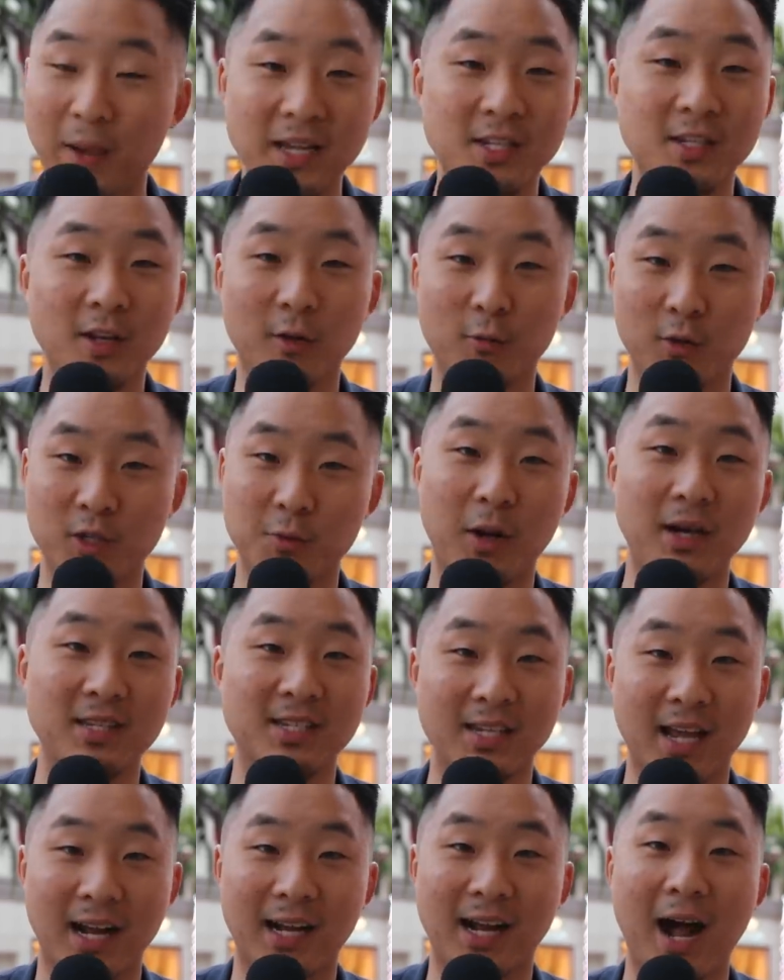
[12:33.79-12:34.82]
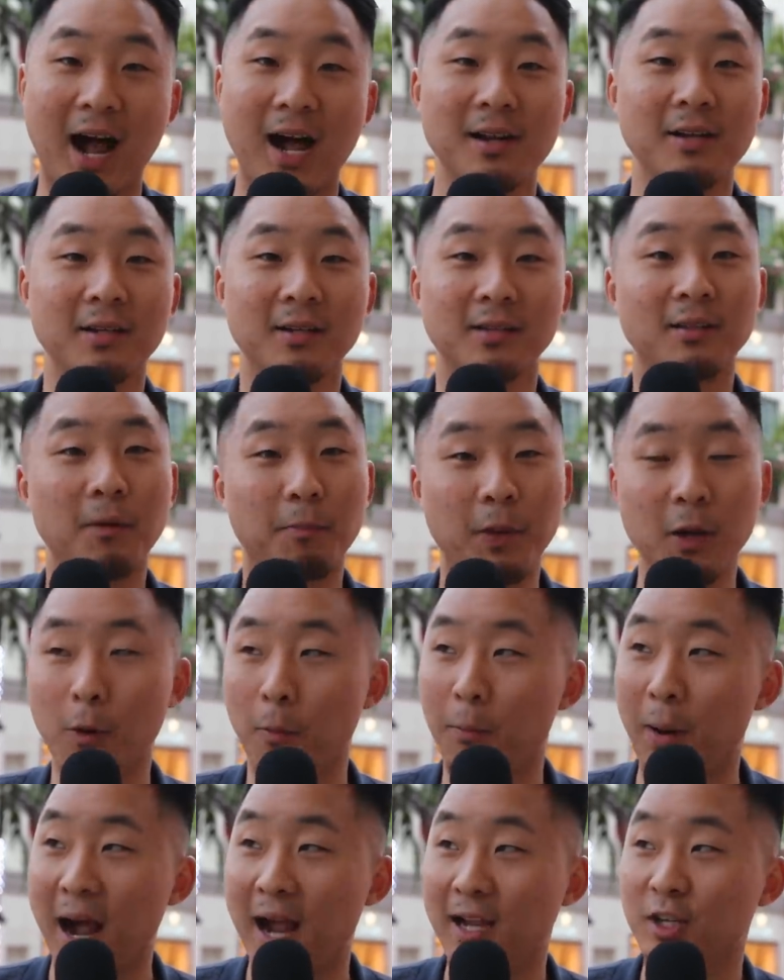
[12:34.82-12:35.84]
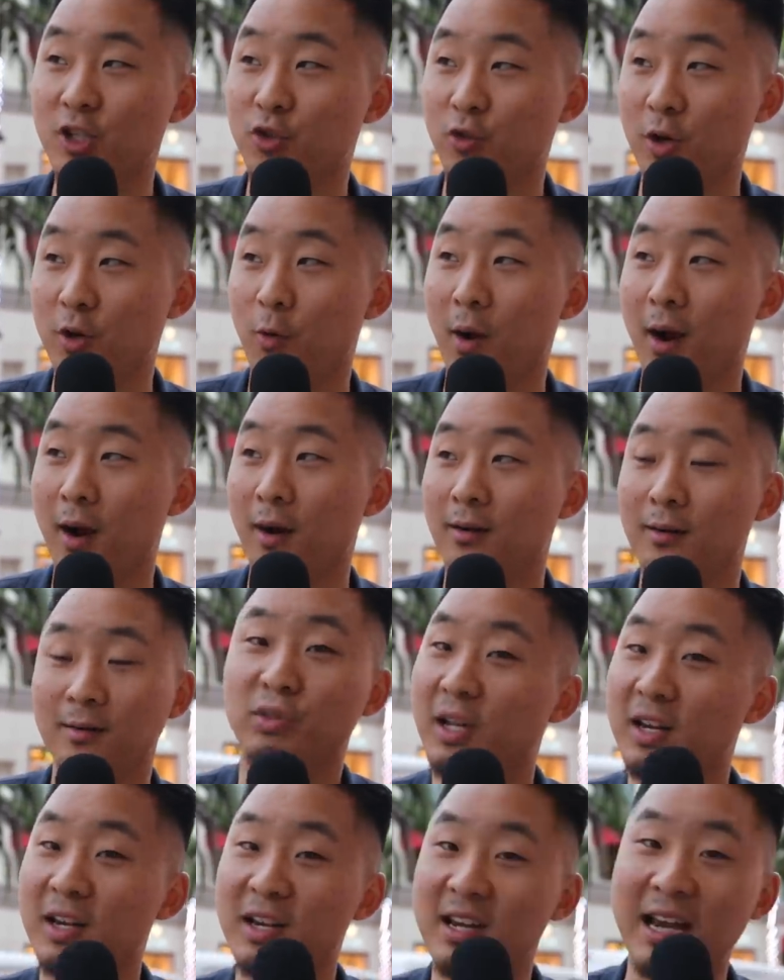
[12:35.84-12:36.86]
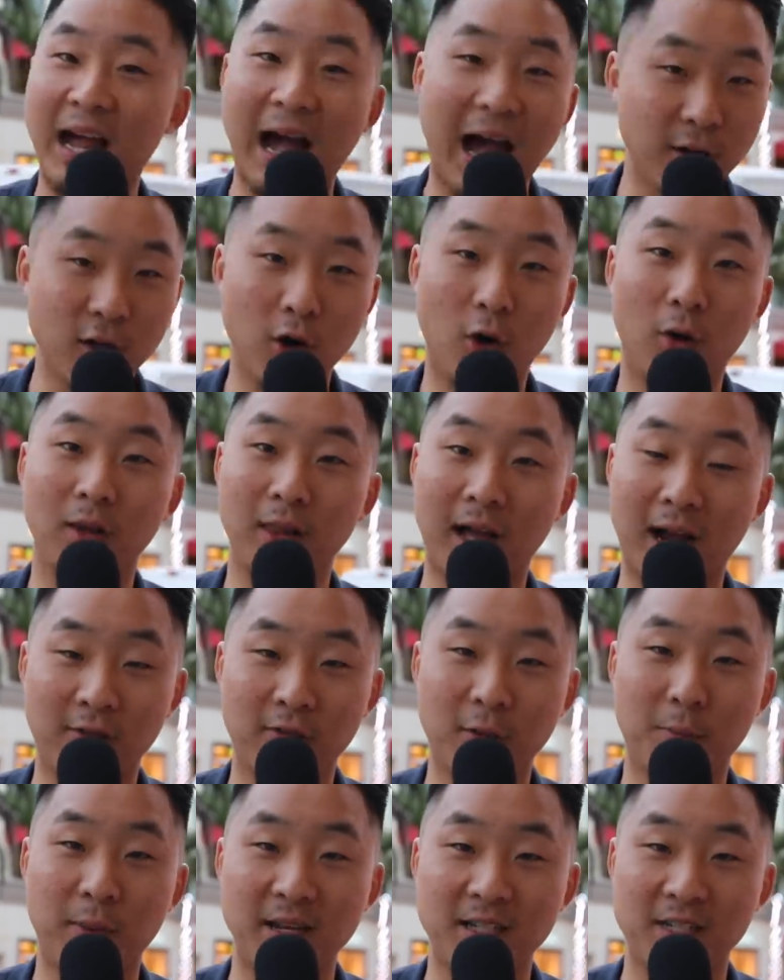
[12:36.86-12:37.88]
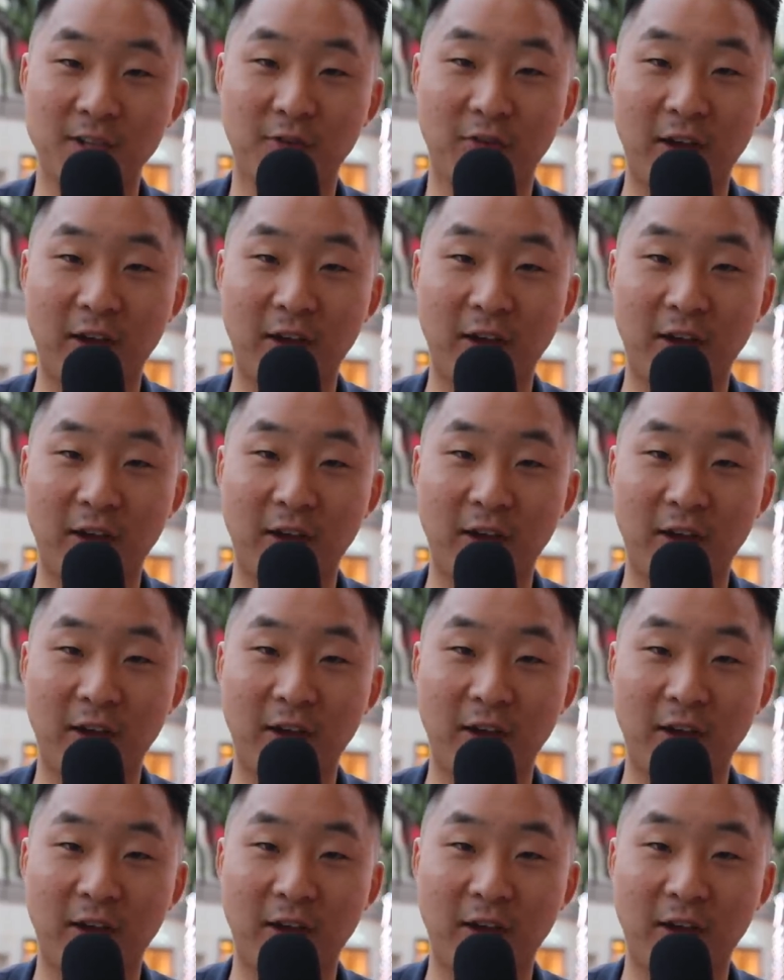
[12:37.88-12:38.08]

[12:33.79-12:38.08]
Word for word: Based on the responses I got, the people buying streetwear did not know a lot of the basic